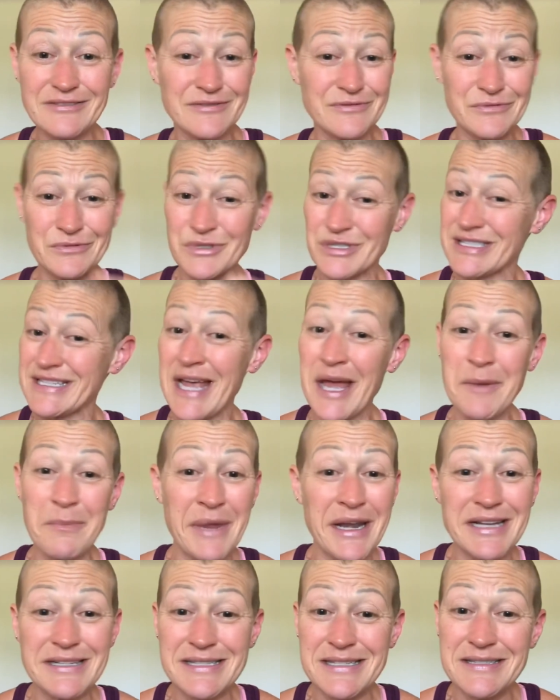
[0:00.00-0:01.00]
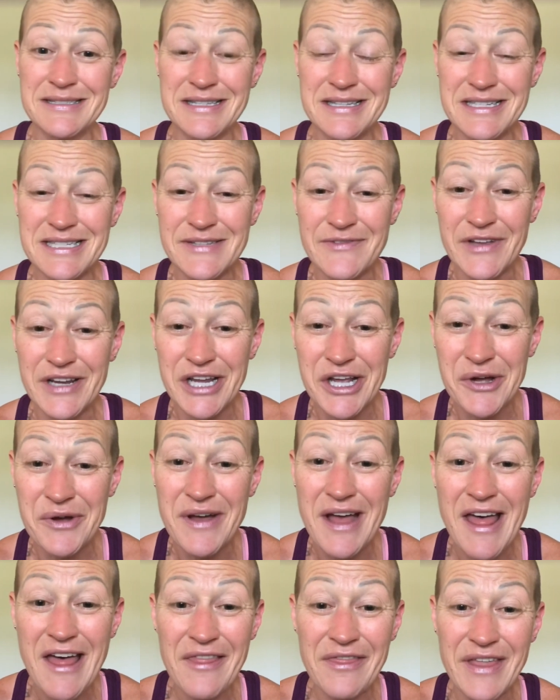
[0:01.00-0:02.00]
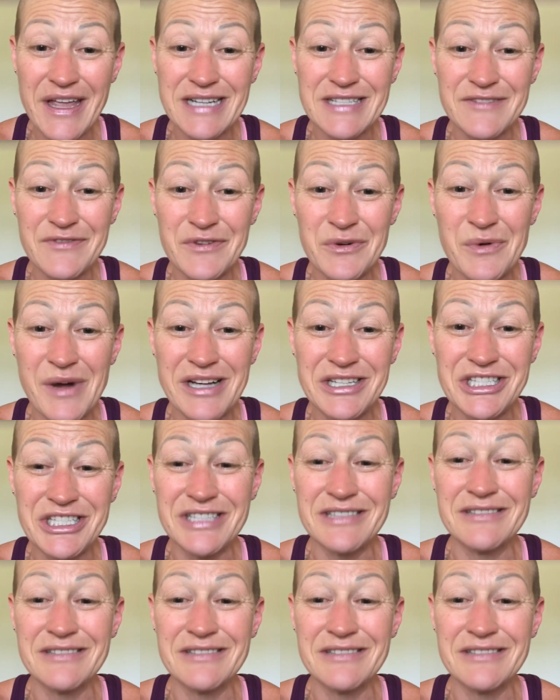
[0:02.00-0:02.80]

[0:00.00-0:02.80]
We're 10 minutes into this video. Thanks for watching.